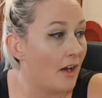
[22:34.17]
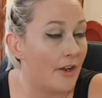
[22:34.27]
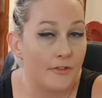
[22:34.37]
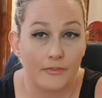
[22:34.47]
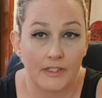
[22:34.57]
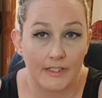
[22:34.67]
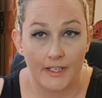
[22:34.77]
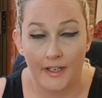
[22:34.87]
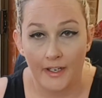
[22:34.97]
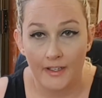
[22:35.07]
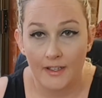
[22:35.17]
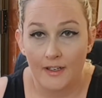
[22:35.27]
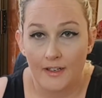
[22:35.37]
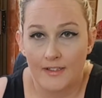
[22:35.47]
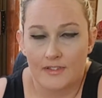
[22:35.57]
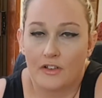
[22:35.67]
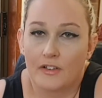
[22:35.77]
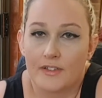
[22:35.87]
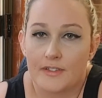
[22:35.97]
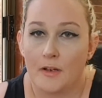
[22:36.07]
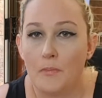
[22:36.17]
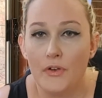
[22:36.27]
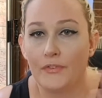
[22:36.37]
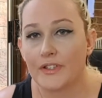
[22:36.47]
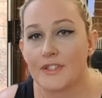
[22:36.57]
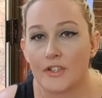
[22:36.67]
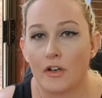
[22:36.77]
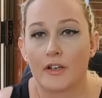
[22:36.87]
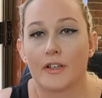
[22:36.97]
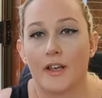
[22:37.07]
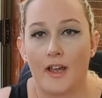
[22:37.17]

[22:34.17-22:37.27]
I don't really care as long as I'm moving stock.